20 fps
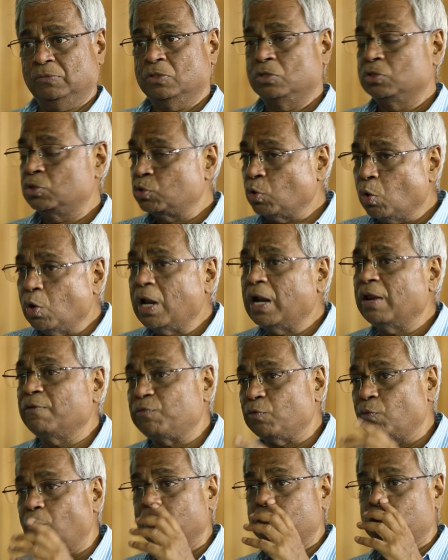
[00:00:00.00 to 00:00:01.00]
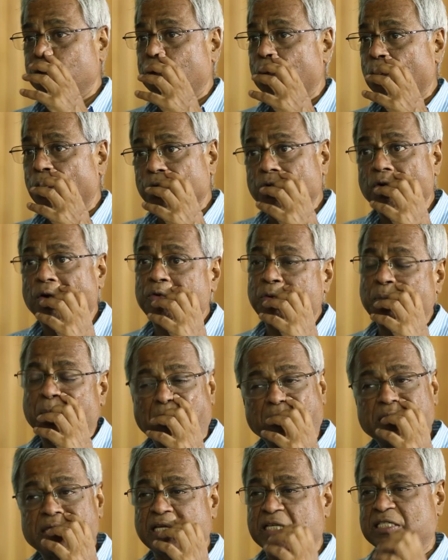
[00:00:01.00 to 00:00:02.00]
Solar, if you want to grow, you have to
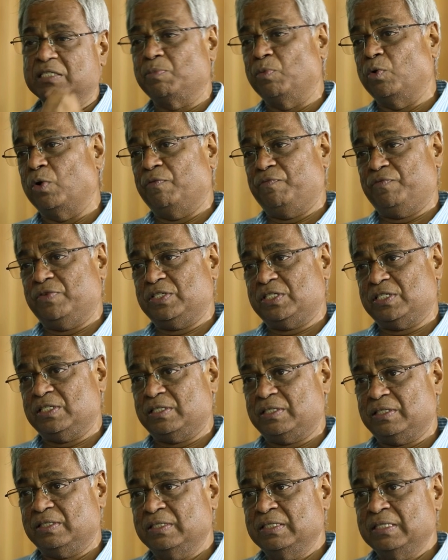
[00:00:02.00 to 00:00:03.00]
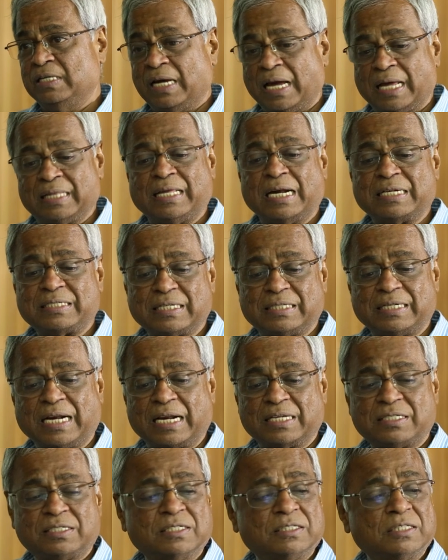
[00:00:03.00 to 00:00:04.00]
make things more efficient, and that is a
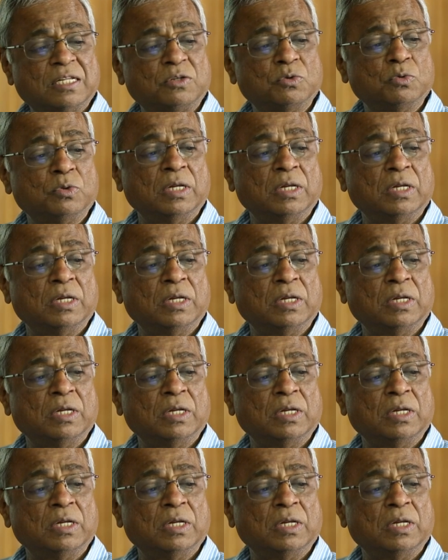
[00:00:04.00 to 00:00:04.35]
direction that you